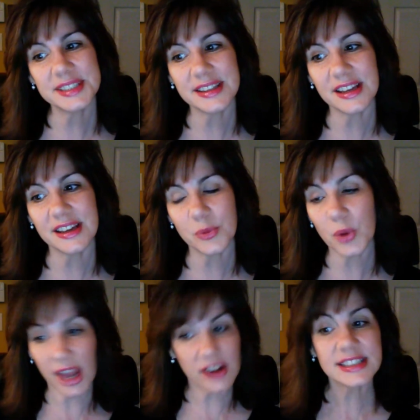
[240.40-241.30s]
to the.
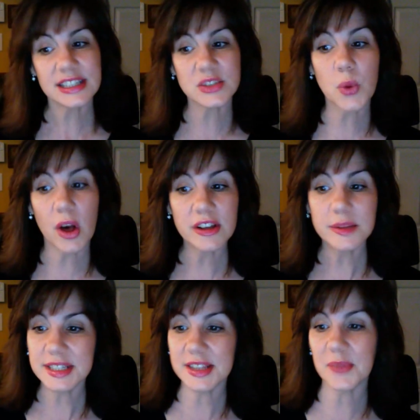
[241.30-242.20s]
Aaron says, "Welcome
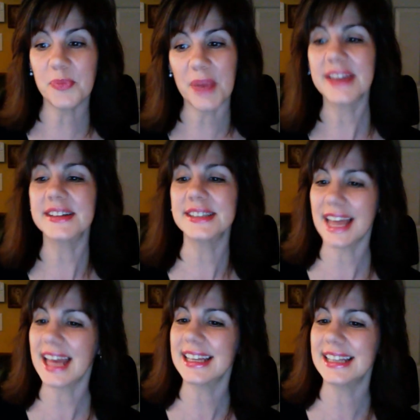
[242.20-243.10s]
to the Bagel
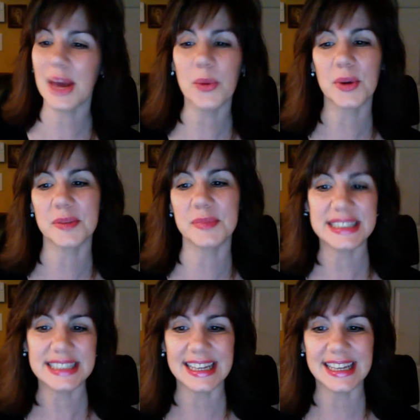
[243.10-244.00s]
Tech Network,
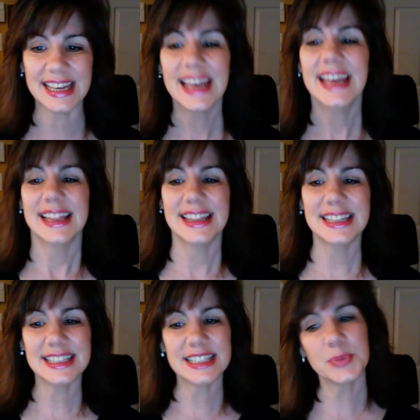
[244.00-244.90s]
Missy.
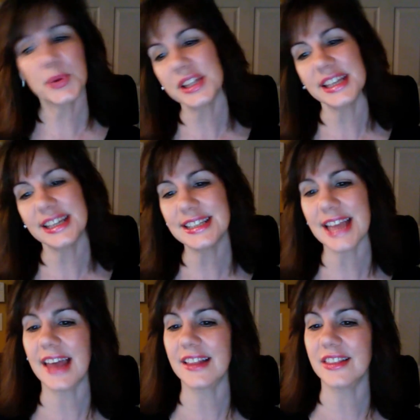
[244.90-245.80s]
This is brilliant
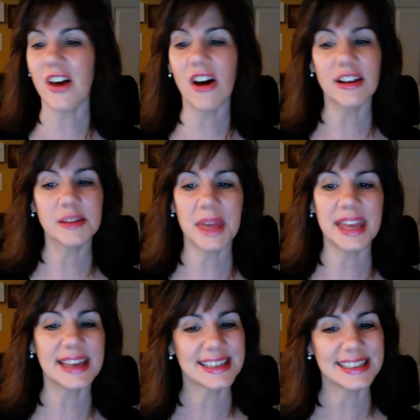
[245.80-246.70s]
and long
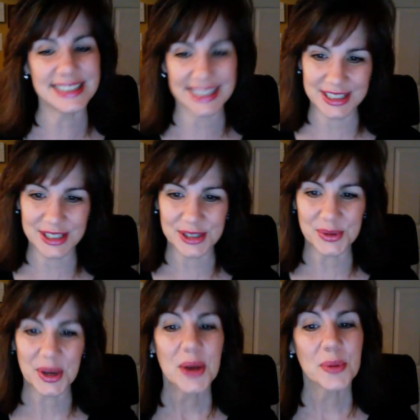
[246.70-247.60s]
may it
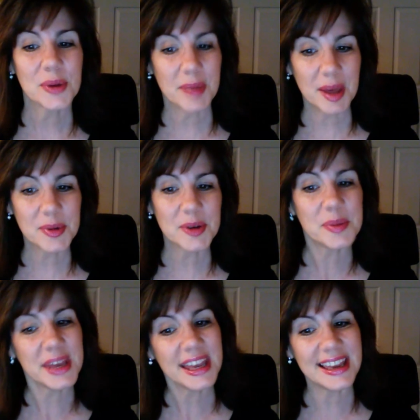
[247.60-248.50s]
continue. Remember,
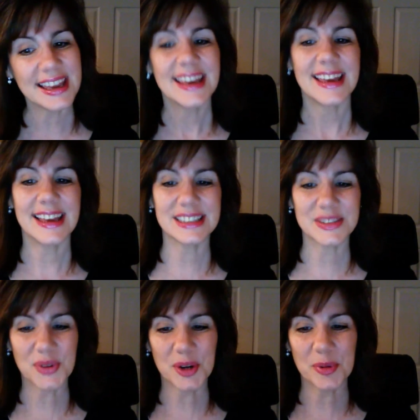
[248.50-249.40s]
P, it's
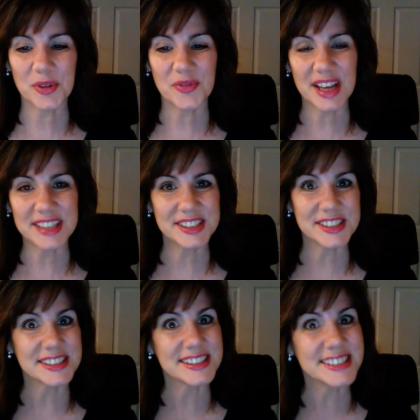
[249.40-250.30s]
for
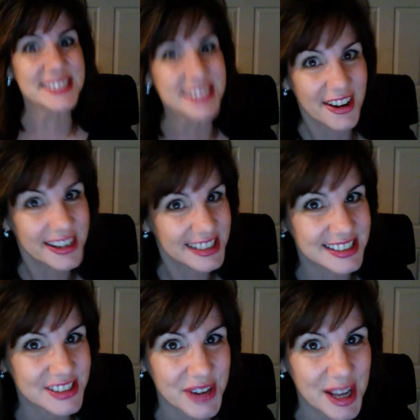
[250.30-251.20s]
professional. Darn
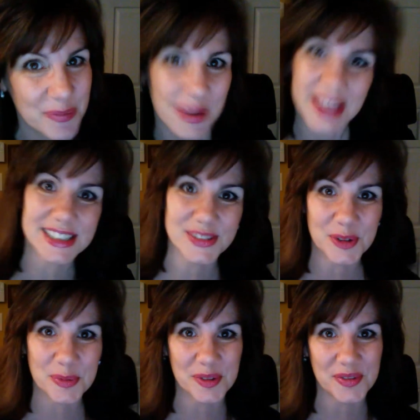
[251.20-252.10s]
straight, P is
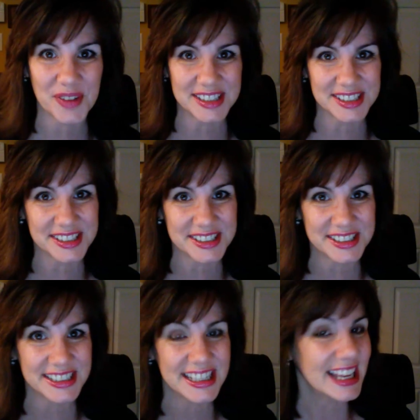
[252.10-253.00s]
for professional.